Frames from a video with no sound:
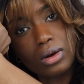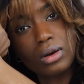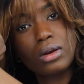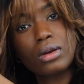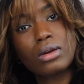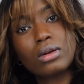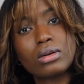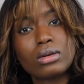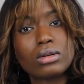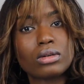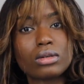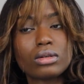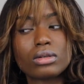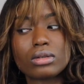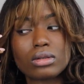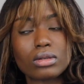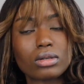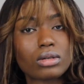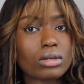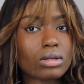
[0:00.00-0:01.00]
make my
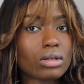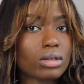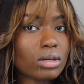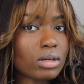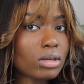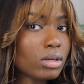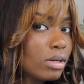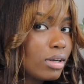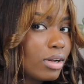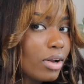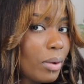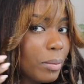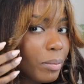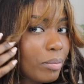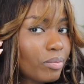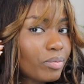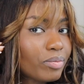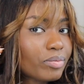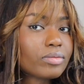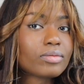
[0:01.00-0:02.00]
curtain bangs or
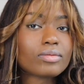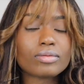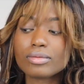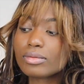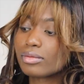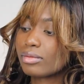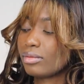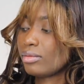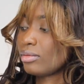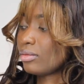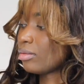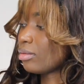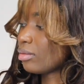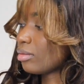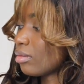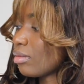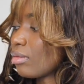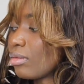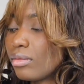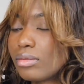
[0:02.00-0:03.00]
my fringe,
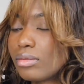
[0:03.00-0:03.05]
like